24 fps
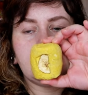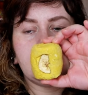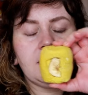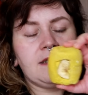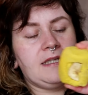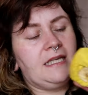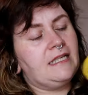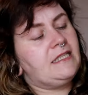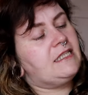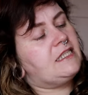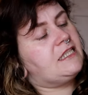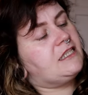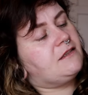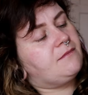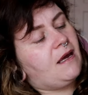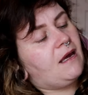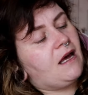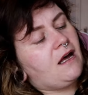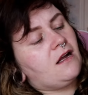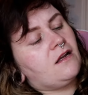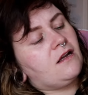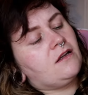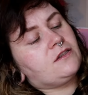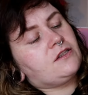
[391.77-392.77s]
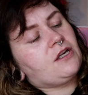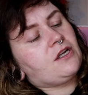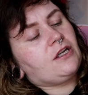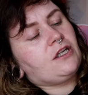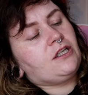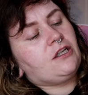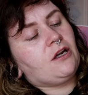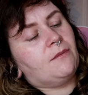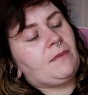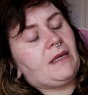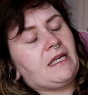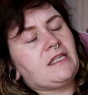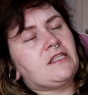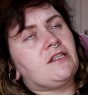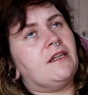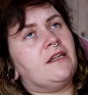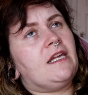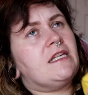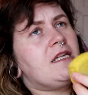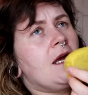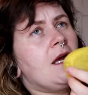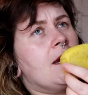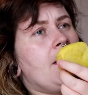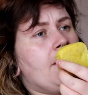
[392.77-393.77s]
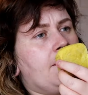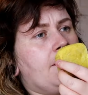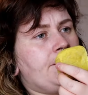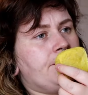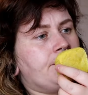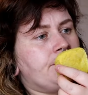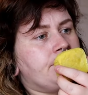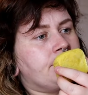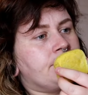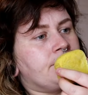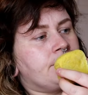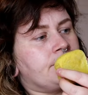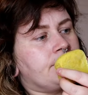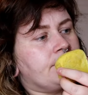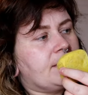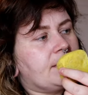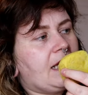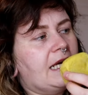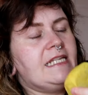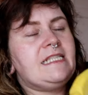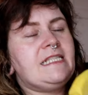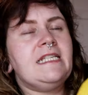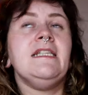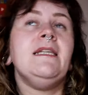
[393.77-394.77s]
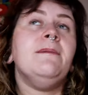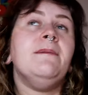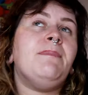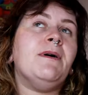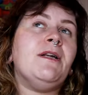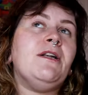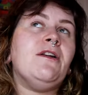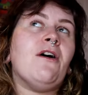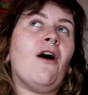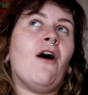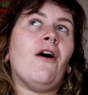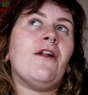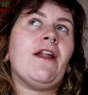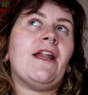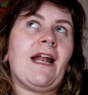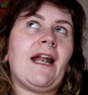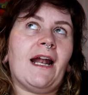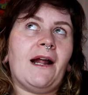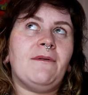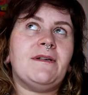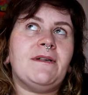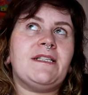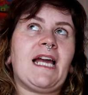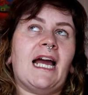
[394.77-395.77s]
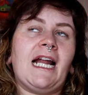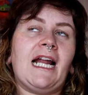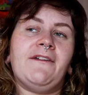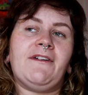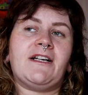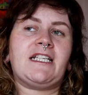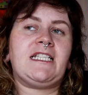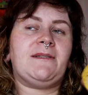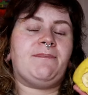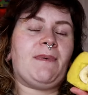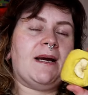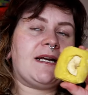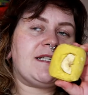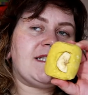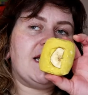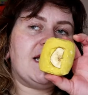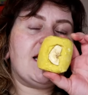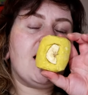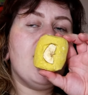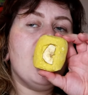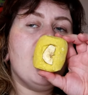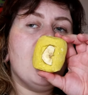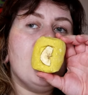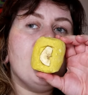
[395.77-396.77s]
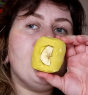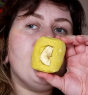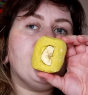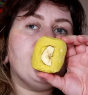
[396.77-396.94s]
This smells yummy. So this isn't the banana that I was kind of expecting.